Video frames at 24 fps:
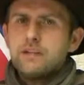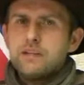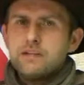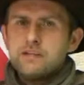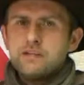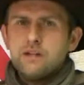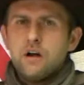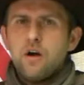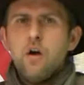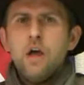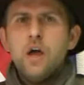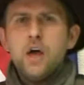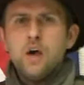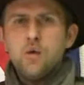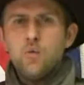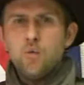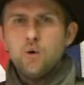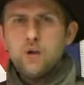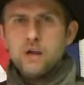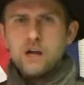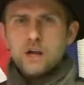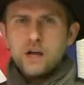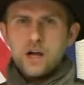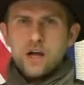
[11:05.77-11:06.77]
So
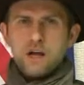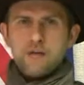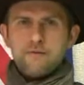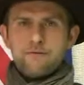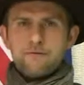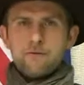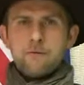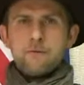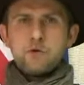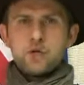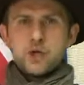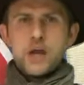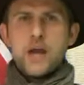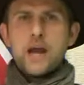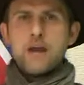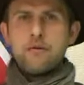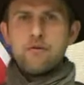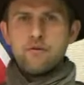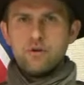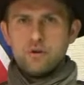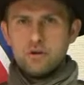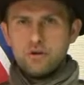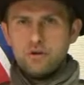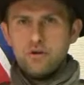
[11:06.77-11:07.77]
we go from
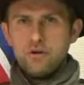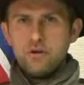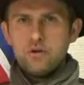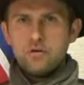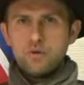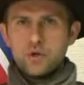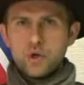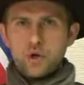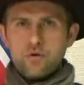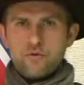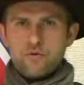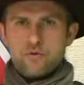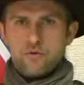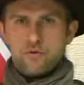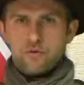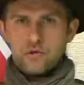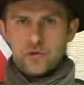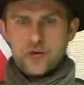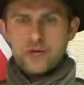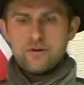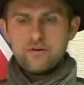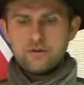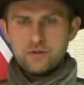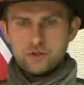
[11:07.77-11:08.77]
general
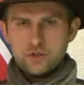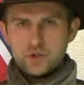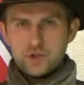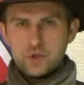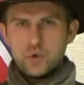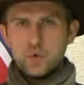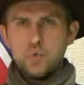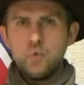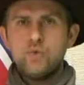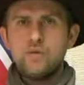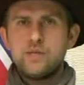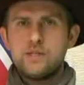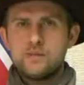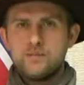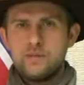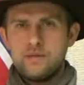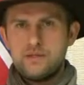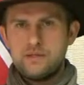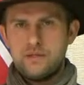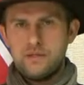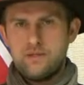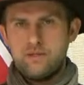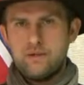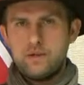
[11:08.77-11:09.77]
to the
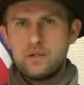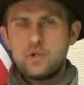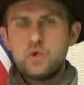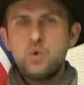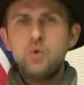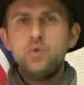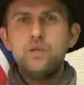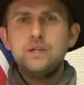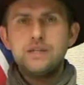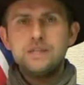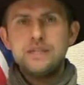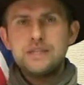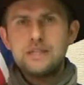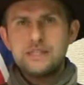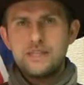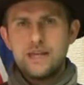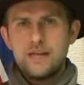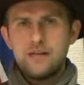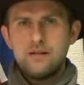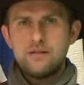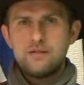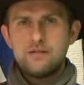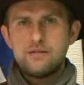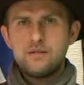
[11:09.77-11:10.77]
specific, to the
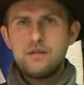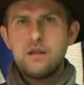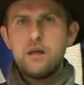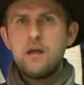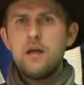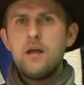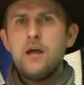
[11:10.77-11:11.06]
details.